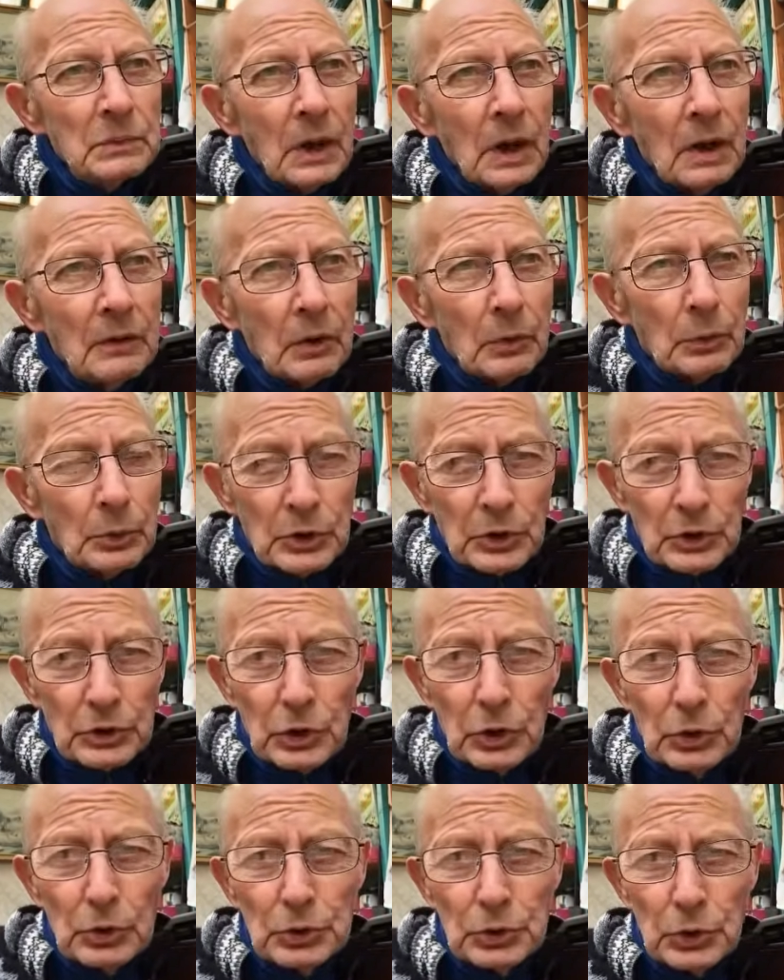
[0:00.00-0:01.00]
if it was a
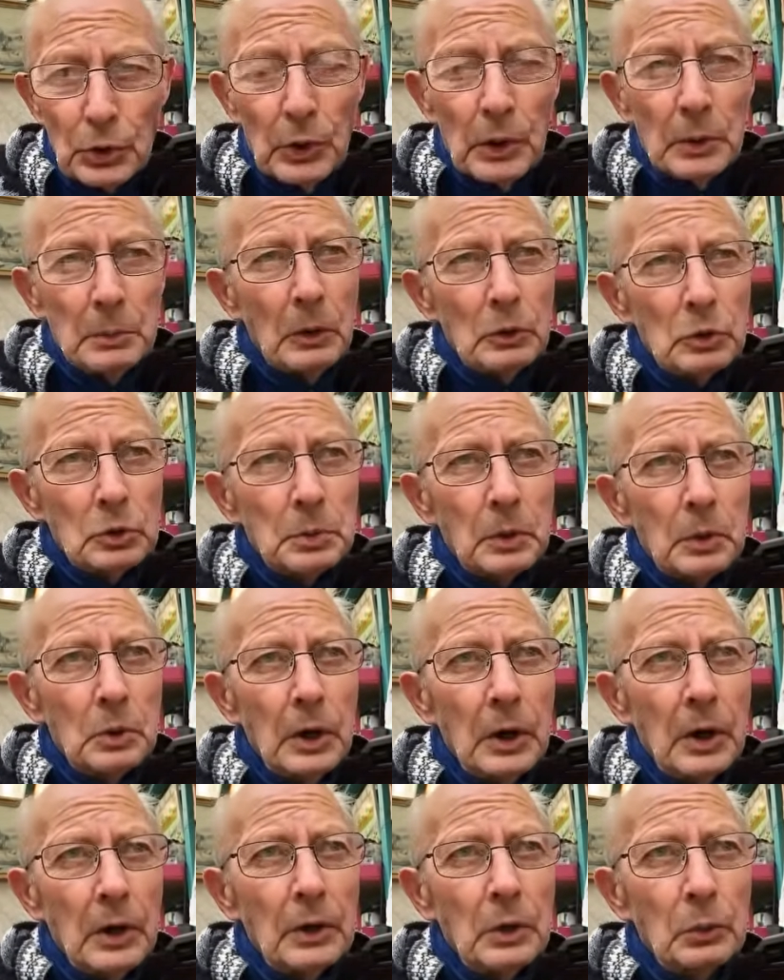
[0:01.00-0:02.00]
2-2, it most
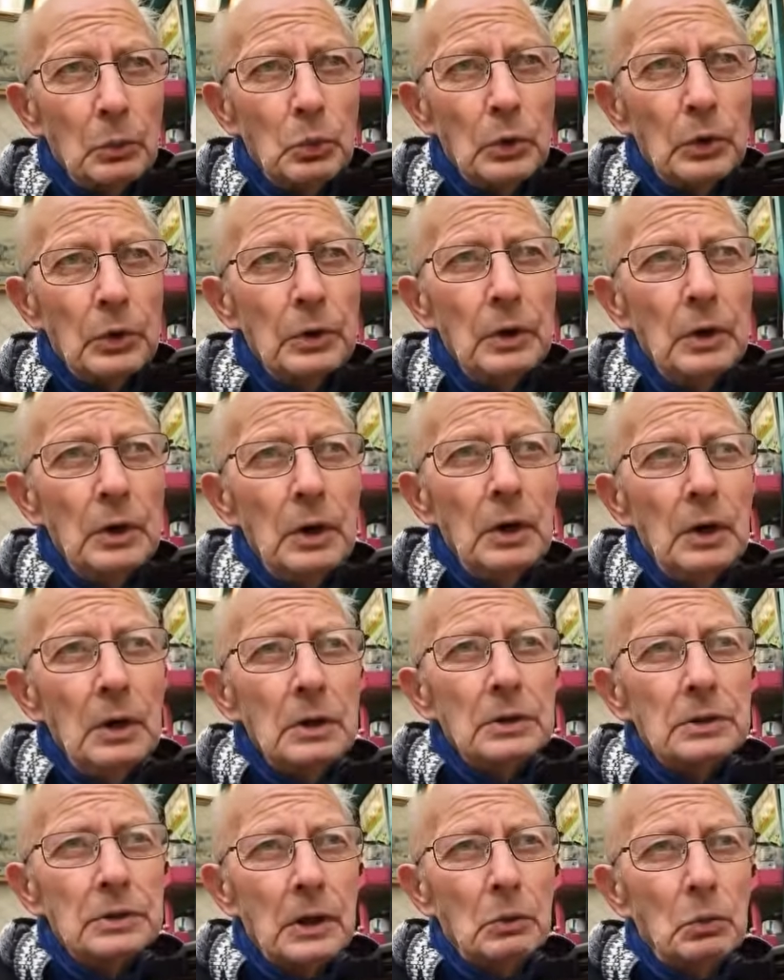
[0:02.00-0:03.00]
probably hit the wood.
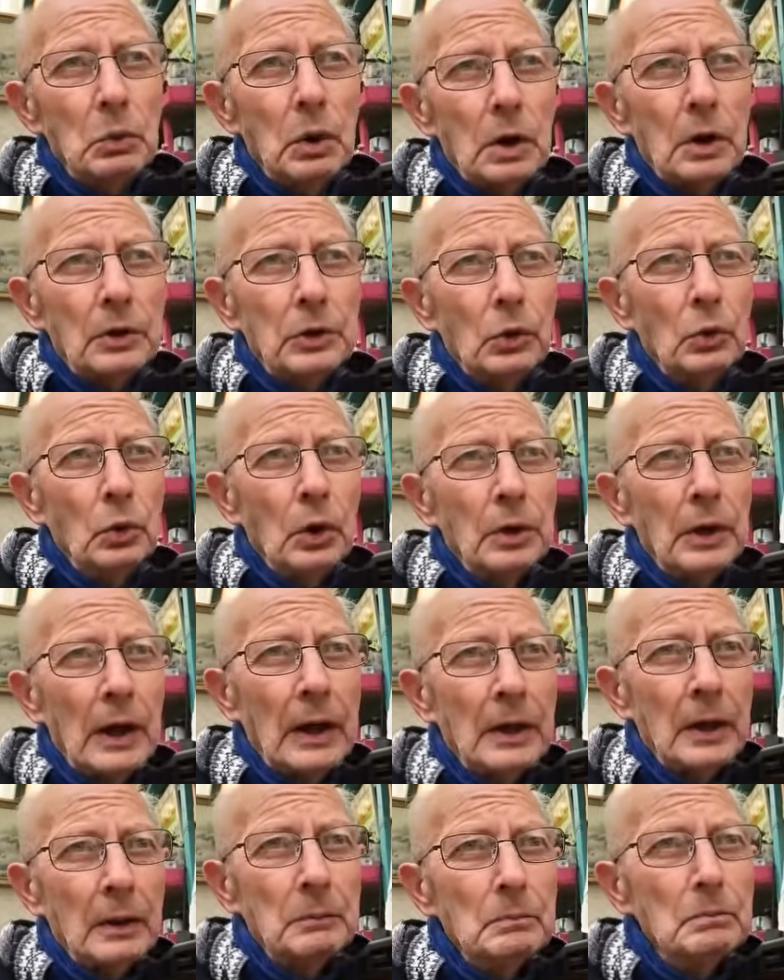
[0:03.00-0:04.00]
So what I do on
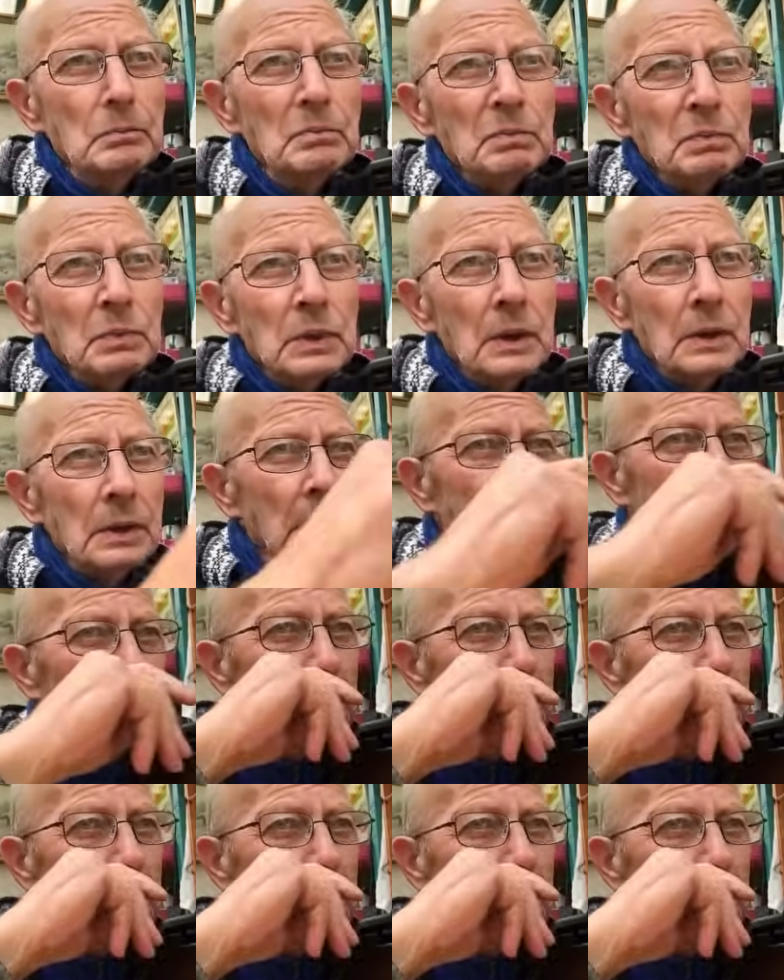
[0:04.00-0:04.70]
that, this